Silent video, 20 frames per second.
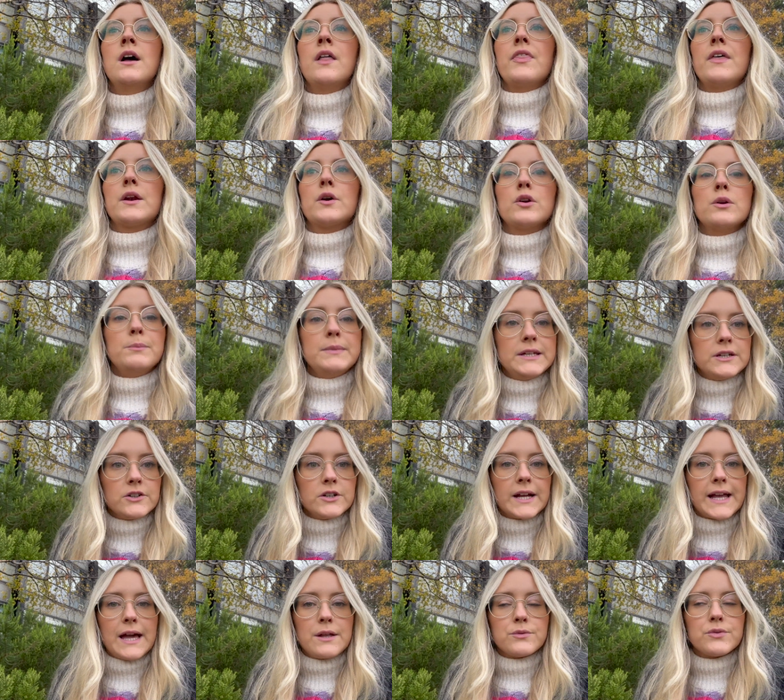Then I'm going to meet her
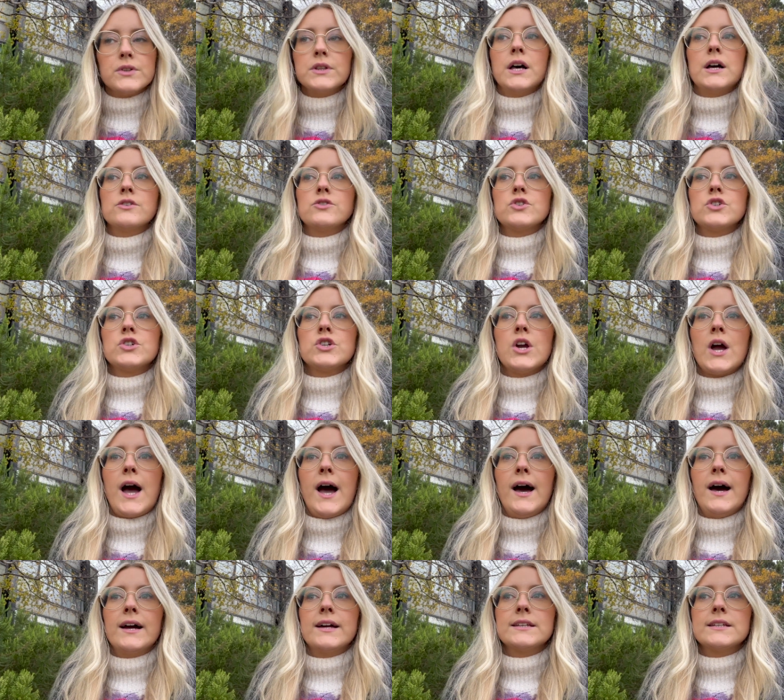again for lunch
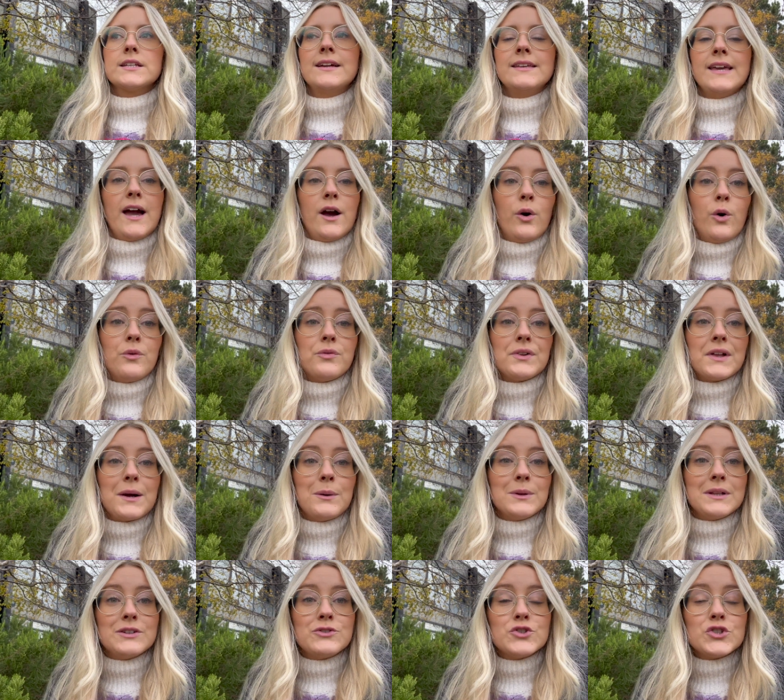and yeah, hopefully I
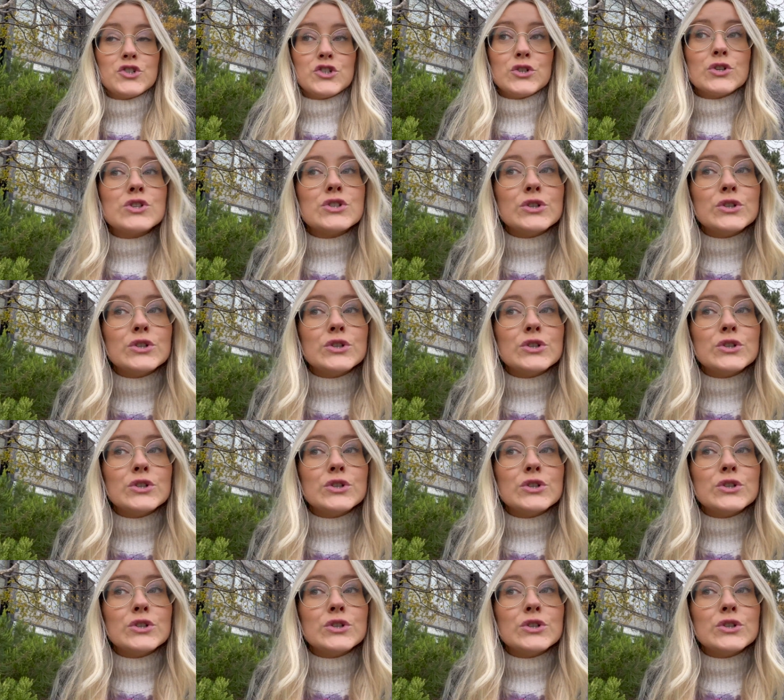will introduce